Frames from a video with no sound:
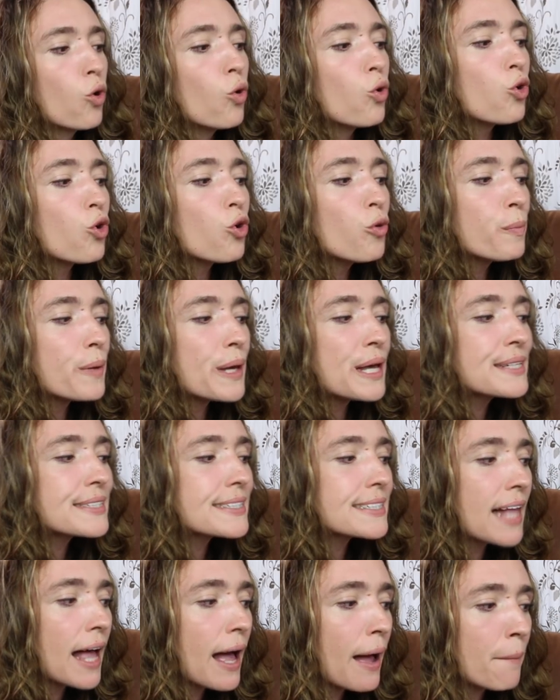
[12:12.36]
Hukum
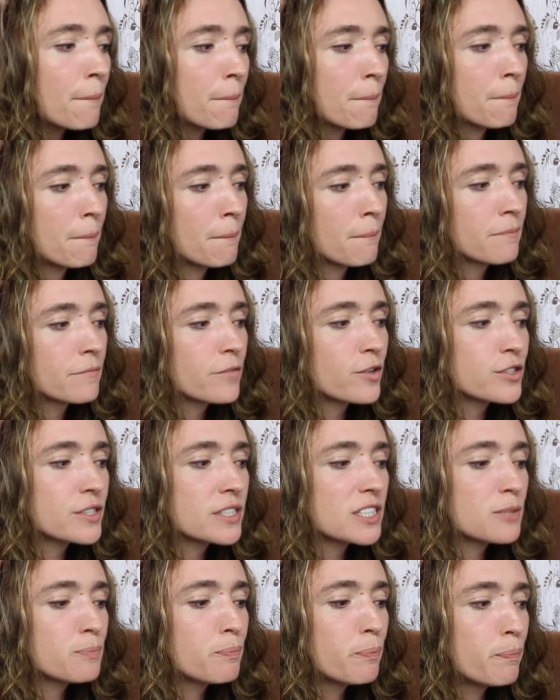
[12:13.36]
Islam
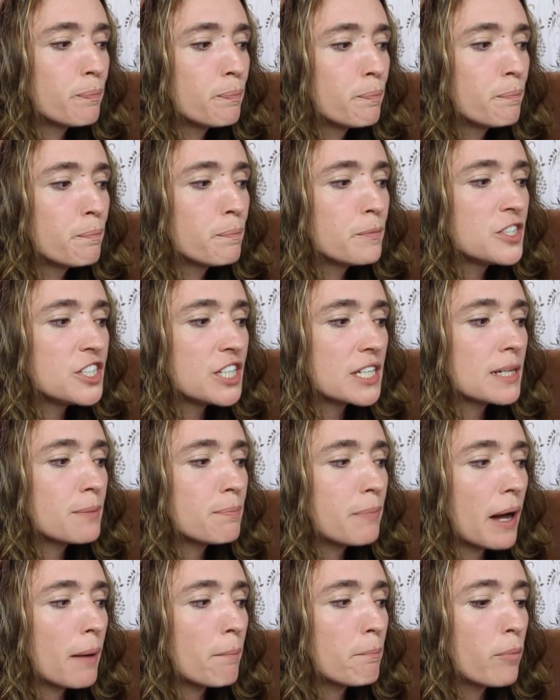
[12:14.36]
versus
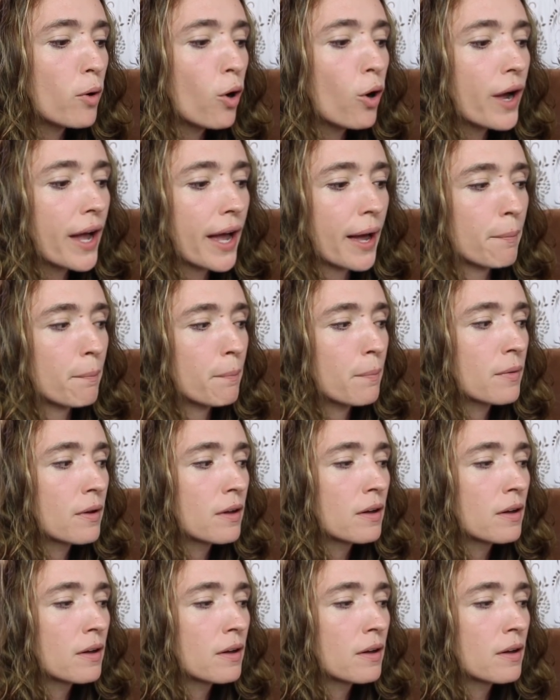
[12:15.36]
Jilbab Bokep.